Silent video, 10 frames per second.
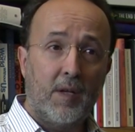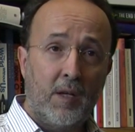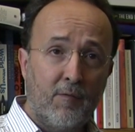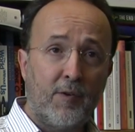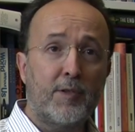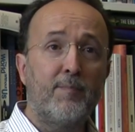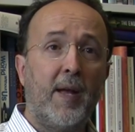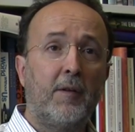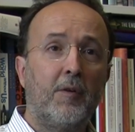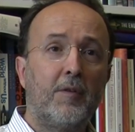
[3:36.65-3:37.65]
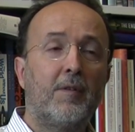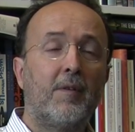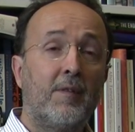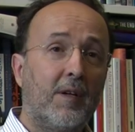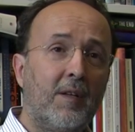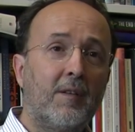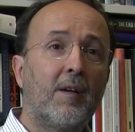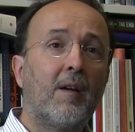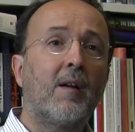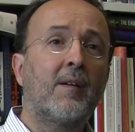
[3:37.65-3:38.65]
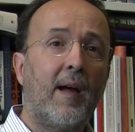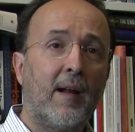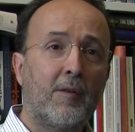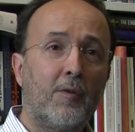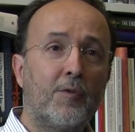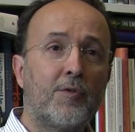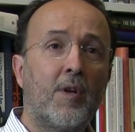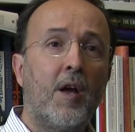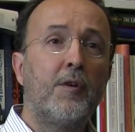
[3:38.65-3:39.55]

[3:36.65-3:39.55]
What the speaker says: inverse method, the integral calculus,